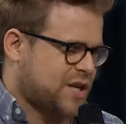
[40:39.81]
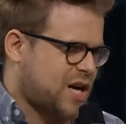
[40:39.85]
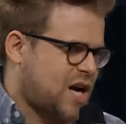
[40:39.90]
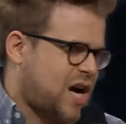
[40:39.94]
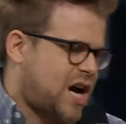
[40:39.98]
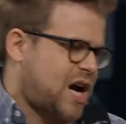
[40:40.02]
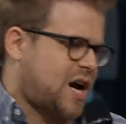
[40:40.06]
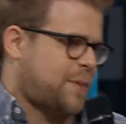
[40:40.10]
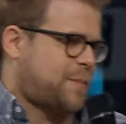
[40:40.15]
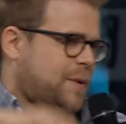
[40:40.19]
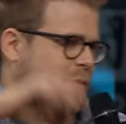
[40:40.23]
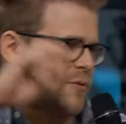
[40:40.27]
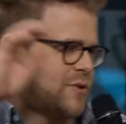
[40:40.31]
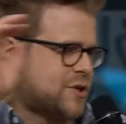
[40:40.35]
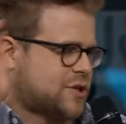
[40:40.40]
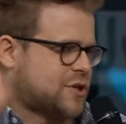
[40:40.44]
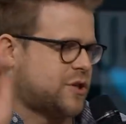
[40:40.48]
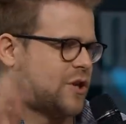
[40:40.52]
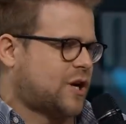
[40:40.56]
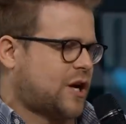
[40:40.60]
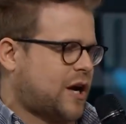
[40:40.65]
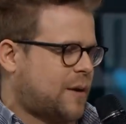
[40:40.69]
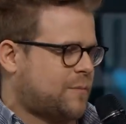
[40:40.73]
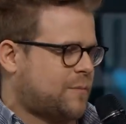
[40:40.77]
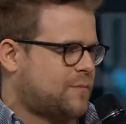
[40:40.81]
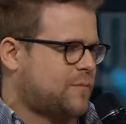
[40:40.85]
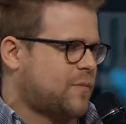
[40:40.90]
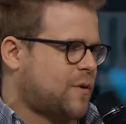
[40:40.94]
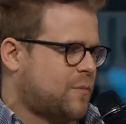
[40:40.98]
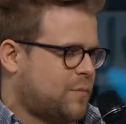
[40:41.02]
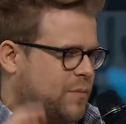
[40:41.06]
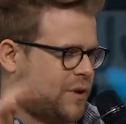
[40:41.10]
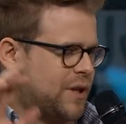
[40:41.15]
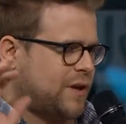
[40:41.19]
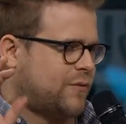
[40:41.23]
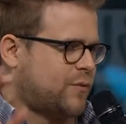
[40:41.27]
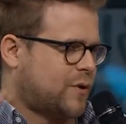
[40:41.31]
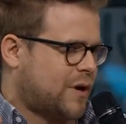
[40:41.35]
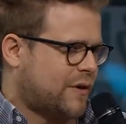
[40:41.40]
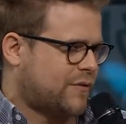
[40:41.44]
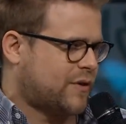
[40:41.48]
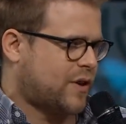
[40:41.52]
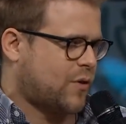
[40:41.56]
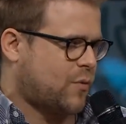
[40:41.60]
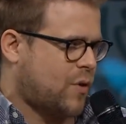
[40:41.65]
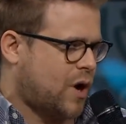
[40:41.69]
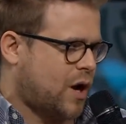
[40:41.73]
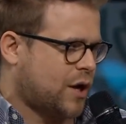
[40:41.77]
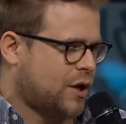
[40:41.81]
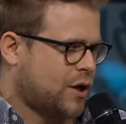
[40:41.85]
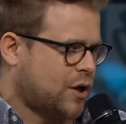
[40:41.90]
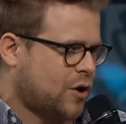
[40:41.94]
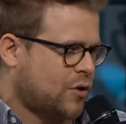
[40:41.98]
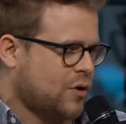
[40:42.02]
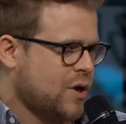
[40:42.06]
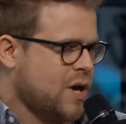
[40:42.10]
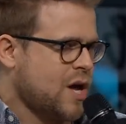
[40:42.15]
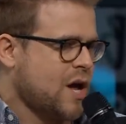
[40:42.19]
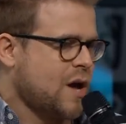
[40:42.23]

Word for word: say, ah, people just look up and believe whatever they want, you know.